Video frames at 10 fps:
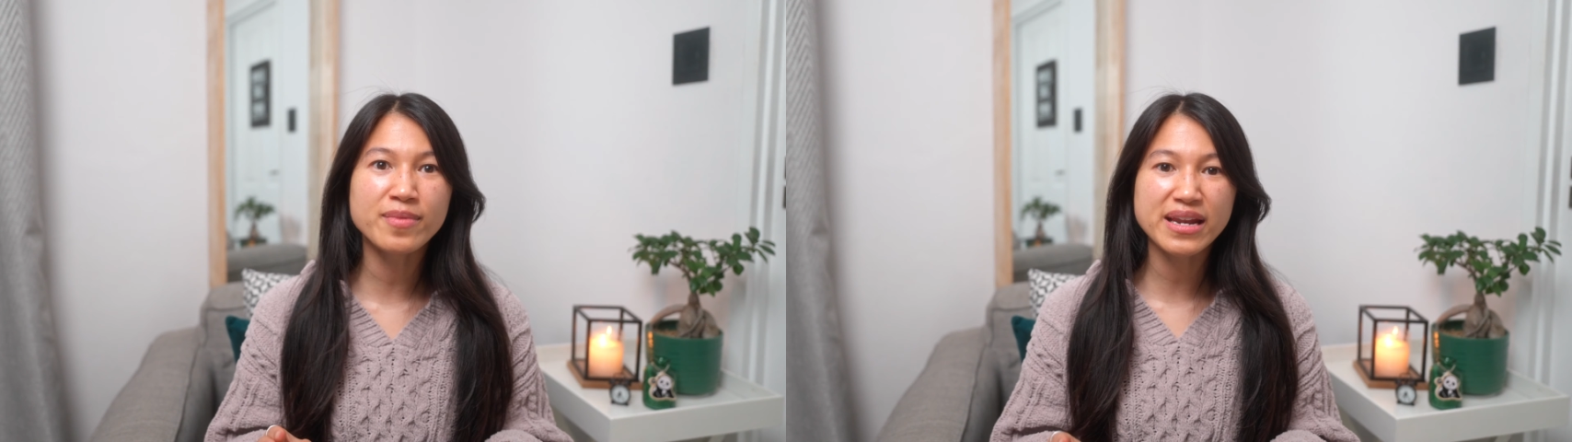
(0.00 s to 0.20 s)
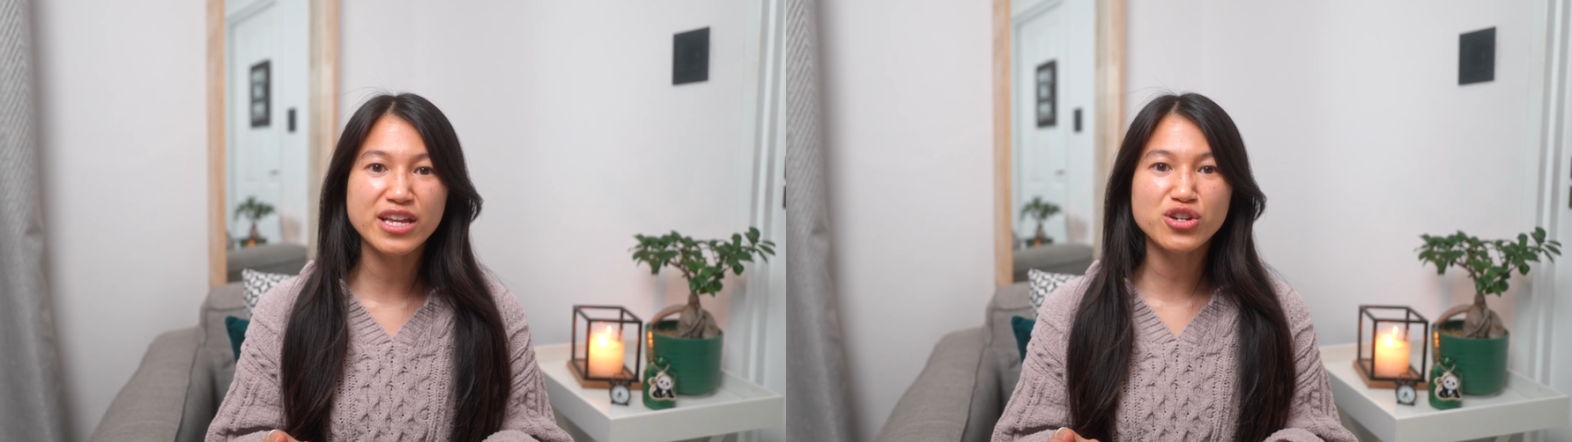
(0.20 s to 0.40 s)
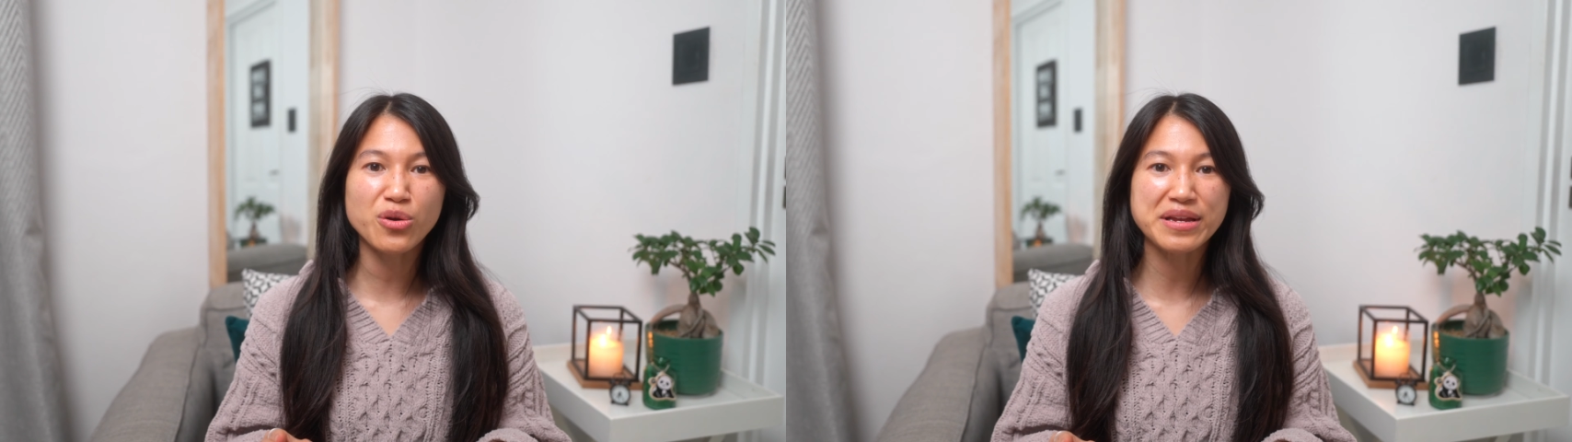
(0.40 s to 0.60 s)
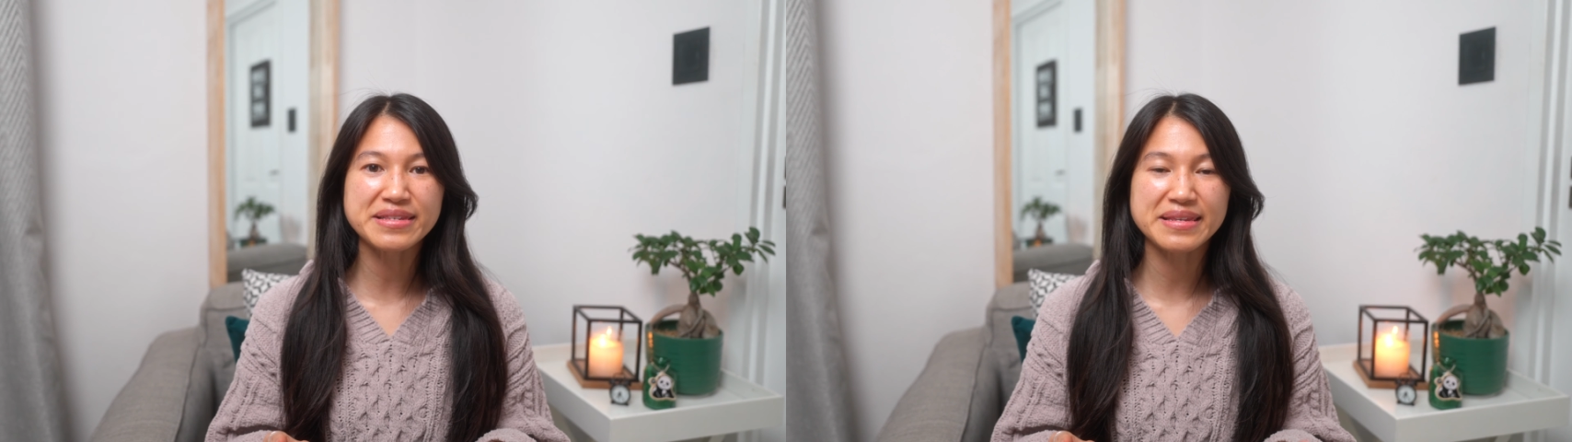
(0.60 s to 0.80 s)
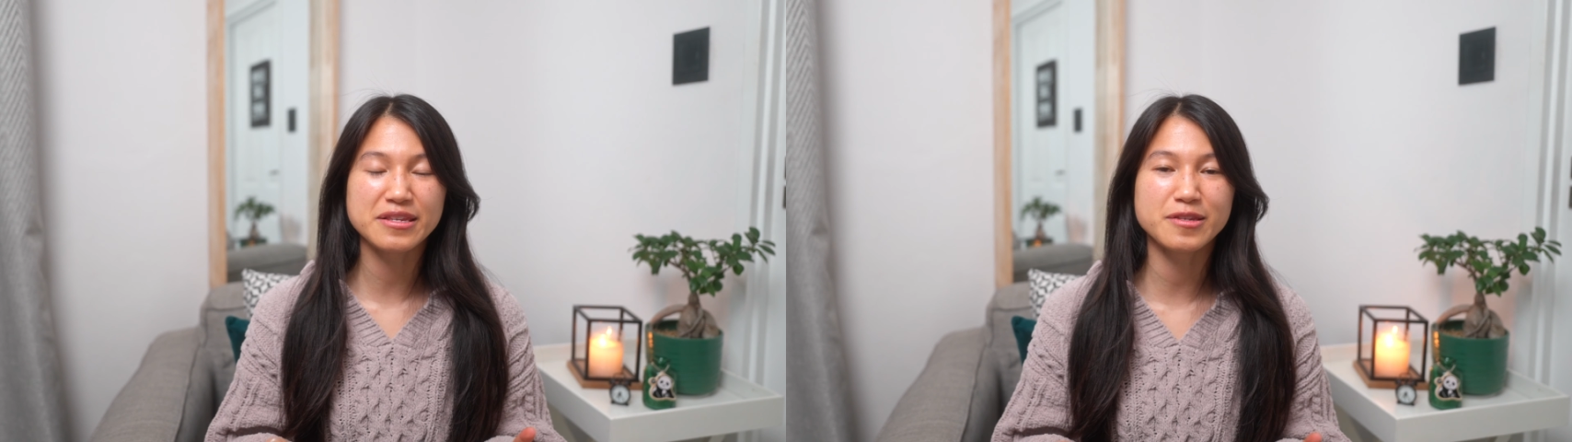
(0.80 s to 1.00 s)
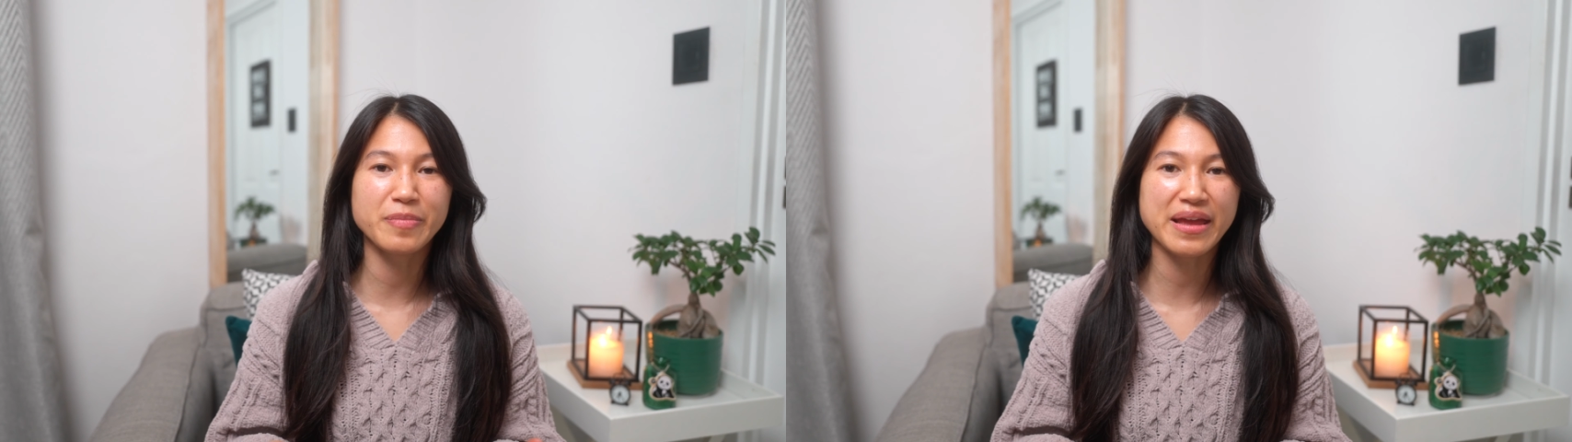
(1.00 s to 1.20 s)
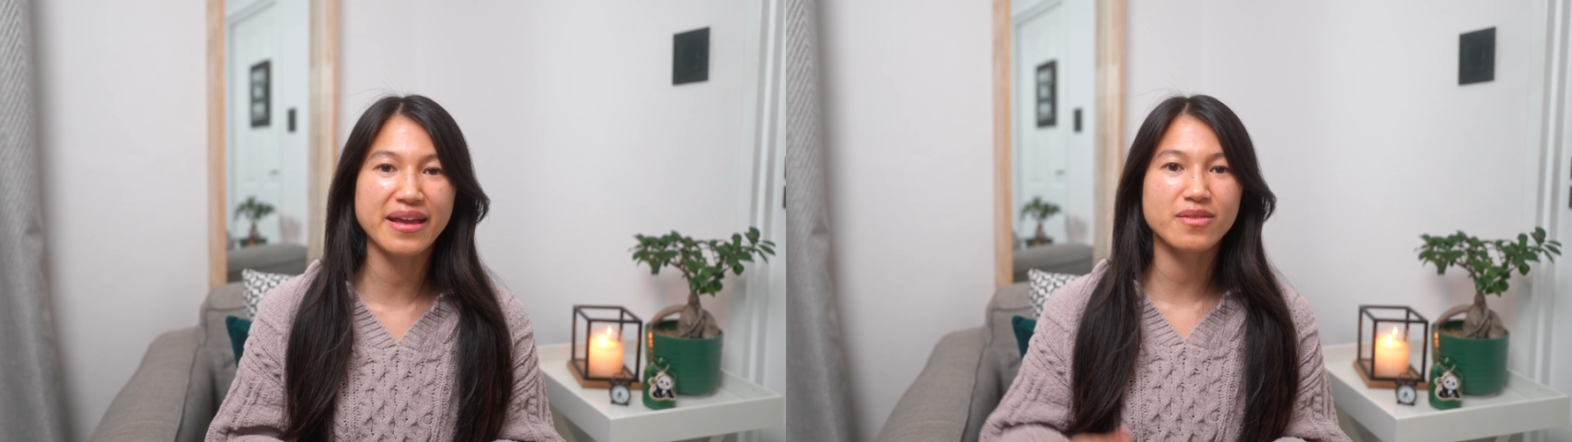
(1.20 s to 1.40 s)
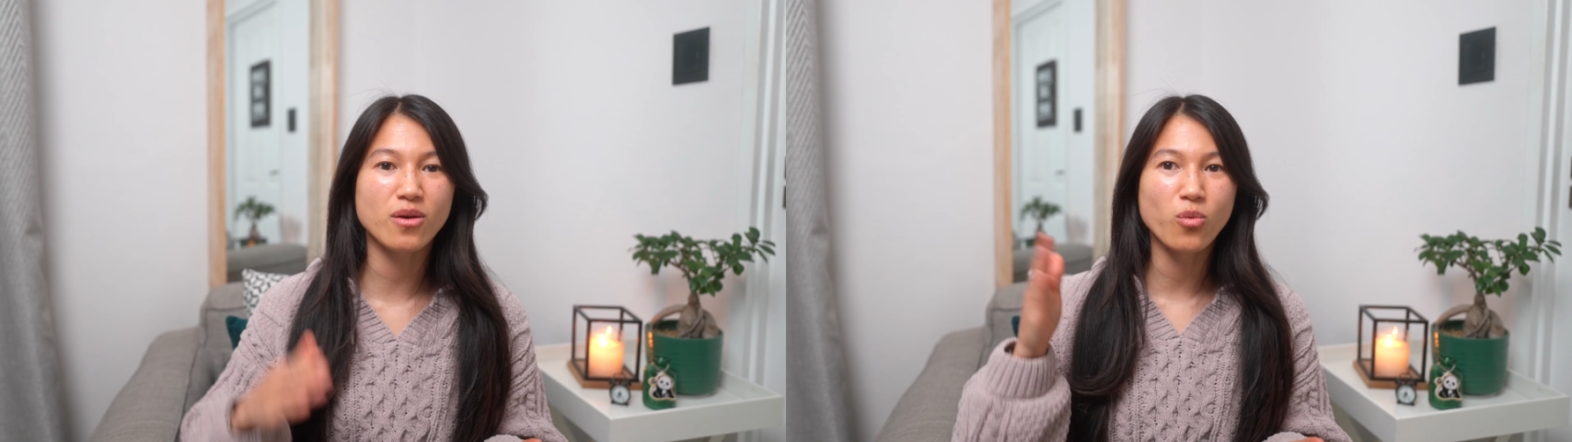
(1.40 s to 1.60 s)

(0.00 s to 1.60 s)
many choices, being the